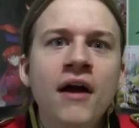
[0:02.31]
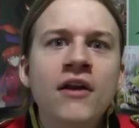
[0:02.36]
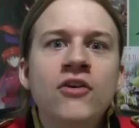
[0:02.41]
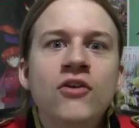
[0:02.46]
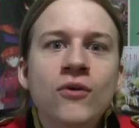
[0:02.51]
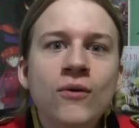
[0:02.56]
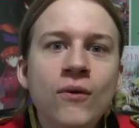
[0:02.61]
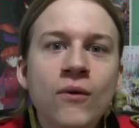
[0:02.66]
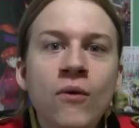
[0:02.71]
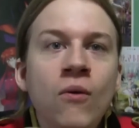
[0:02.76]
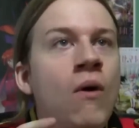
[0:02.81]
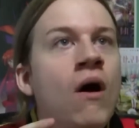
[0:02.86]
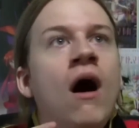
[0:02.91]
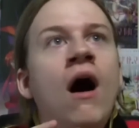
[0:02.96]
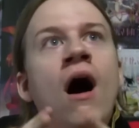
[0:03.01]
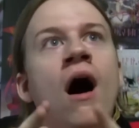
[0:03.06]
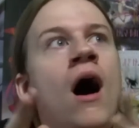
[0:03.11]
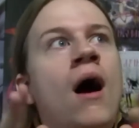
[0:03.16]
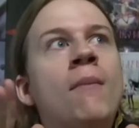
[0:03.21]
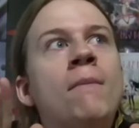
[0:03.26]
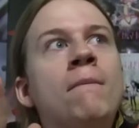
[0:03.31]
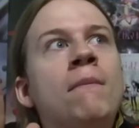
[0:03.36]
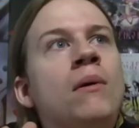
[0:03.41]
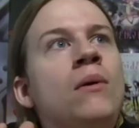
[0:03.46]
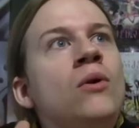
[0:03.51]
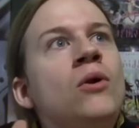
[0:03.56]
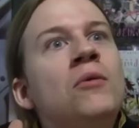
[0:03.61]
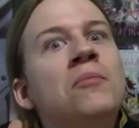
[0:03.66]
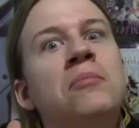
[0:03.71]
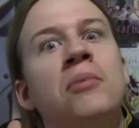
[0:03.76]
new
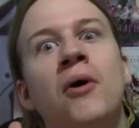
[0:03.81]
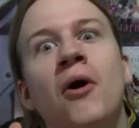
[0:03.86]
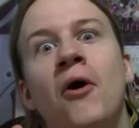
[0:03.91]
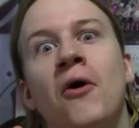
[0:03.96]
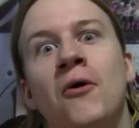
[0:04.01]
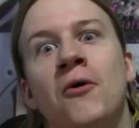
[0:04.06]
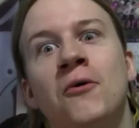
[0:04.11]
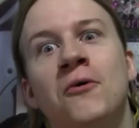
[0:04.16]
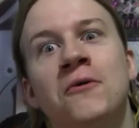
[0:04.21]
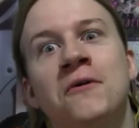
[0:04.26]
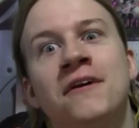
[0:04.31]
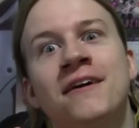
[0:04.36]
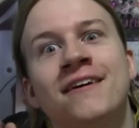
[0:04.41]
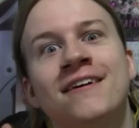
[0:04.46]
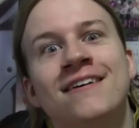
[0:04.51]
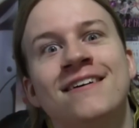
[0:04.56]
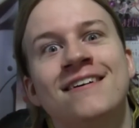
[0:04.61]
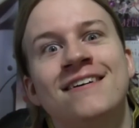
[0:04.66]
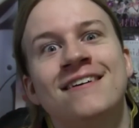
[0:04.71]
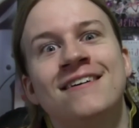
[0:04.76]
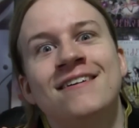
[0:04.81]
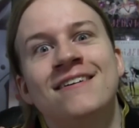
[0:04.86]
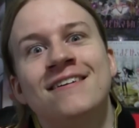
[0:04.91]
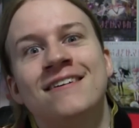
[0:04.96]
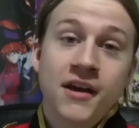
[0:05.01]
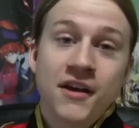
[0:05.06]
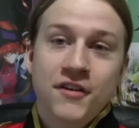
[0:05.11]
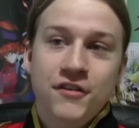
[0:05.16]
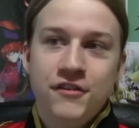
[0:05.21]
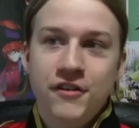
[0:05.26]
humble abode.
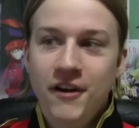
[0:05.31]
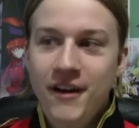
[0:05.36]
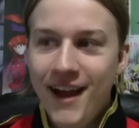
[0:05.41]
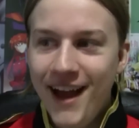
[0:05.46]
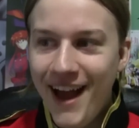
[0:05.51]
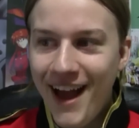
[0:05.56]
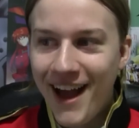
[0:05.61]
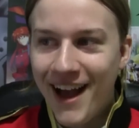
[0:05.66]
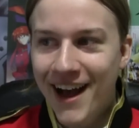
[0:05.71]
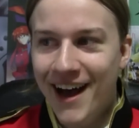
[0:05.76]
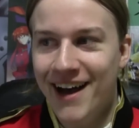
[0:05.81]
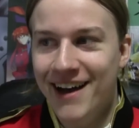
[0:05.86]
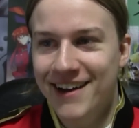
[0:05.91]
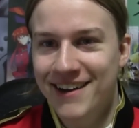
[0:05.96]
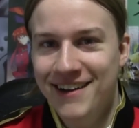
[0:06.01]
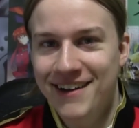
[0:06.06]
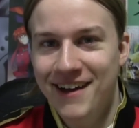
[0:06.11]
So yeah,